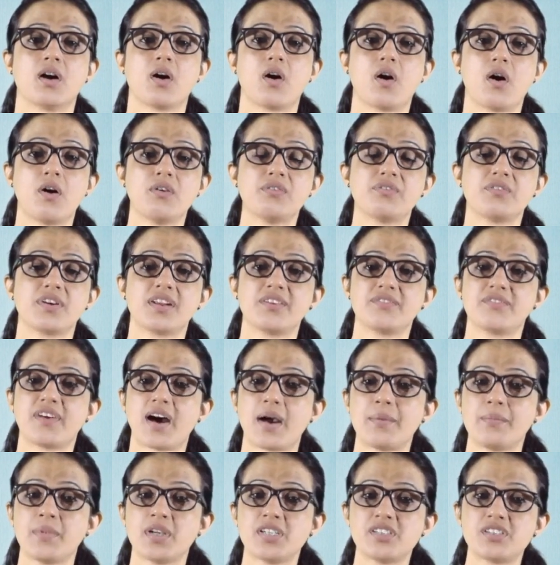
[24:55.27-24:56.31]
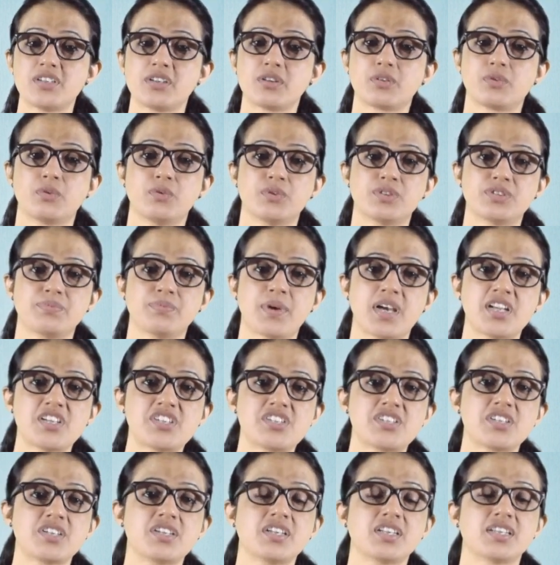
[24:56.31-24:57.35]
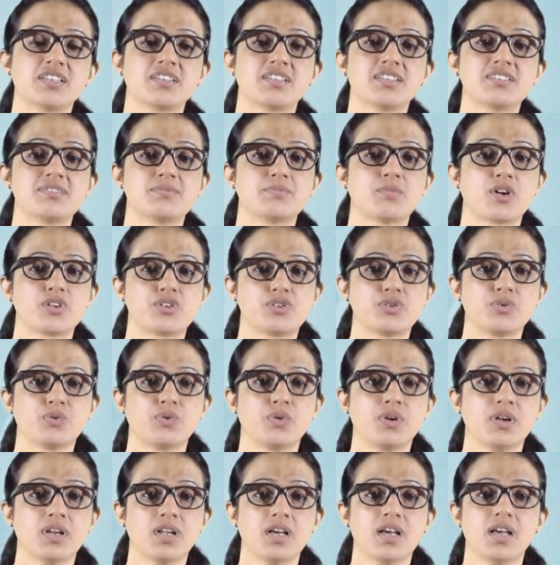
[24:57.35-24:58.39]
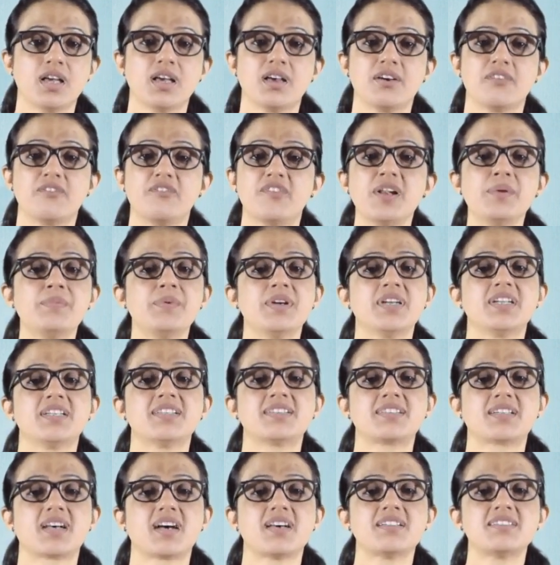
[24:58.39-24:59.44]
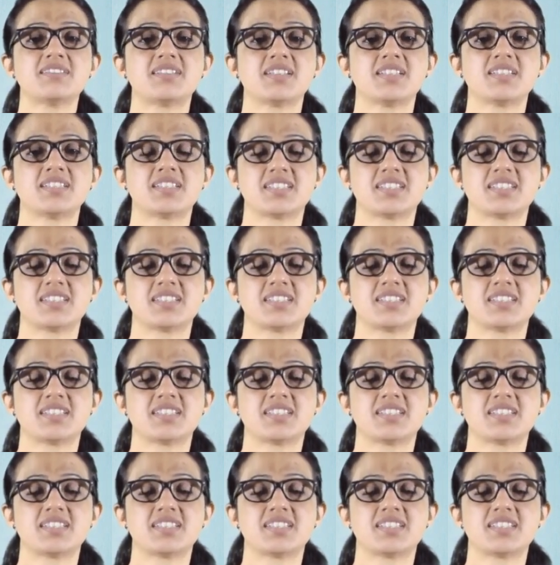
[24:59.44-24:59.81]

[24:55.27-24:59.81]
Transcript: of environmental goods mentioned in this module will be discussed in